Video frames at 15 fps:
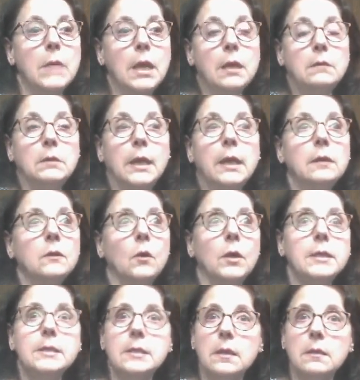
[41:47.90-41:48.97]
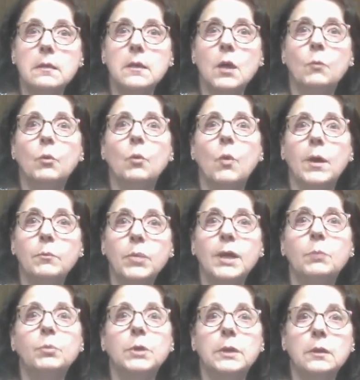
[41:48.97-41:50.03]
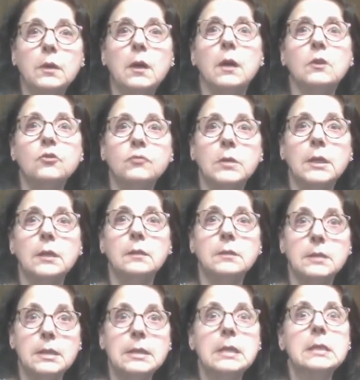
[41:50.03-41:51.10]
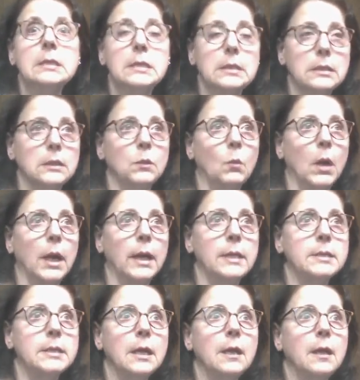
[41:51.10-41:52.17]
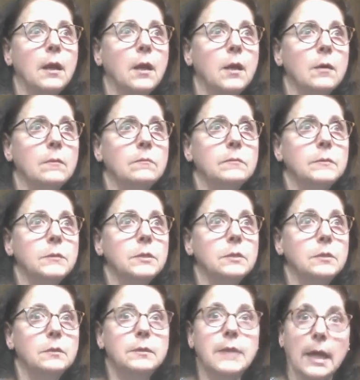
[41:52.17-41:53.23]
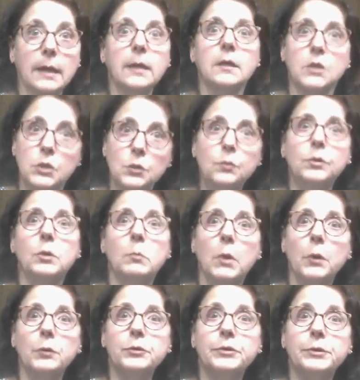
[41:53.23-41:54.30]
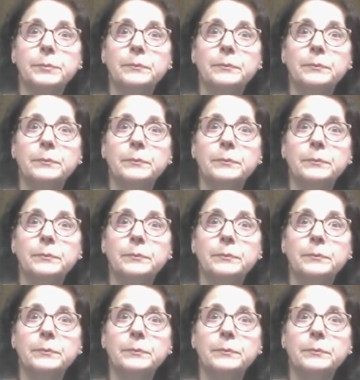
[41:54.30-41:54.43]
And landlords, they're the number one people in the country, statistically wise, that get sued the most.